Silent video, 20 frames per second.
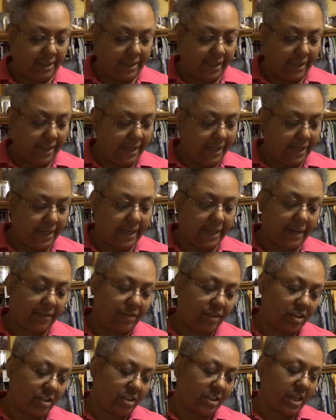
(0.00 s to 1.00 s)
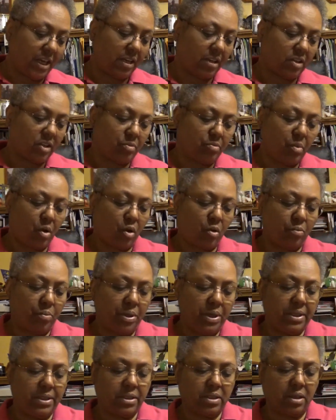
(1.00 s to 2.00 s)
and I've just got a small
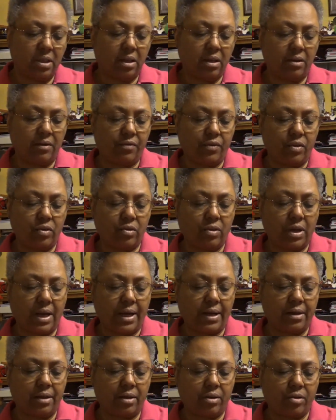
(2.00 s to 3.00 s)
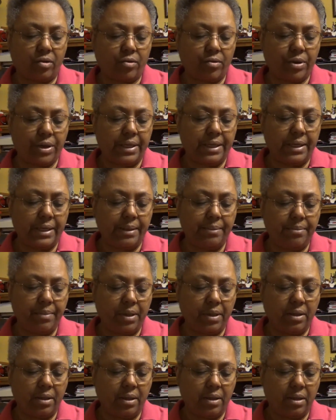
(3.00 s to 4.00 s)
piece of Lugana cream,
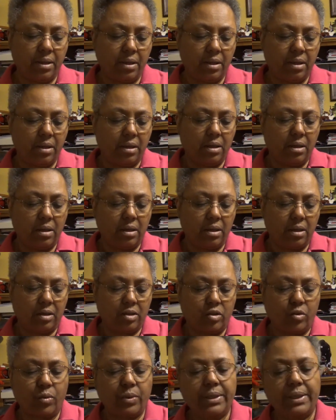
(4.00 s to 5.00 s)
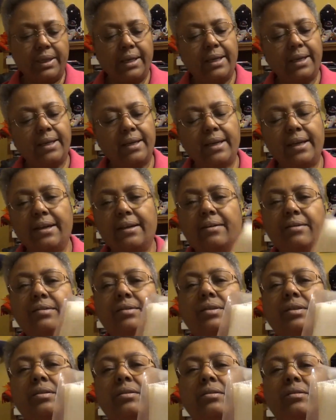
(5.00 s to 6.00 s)
a 28
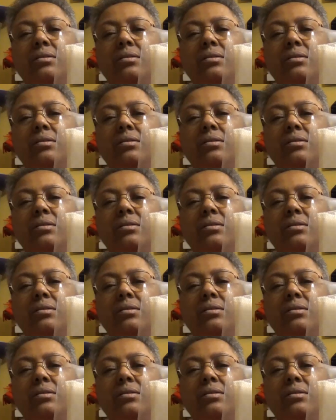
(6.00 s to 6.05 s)
count,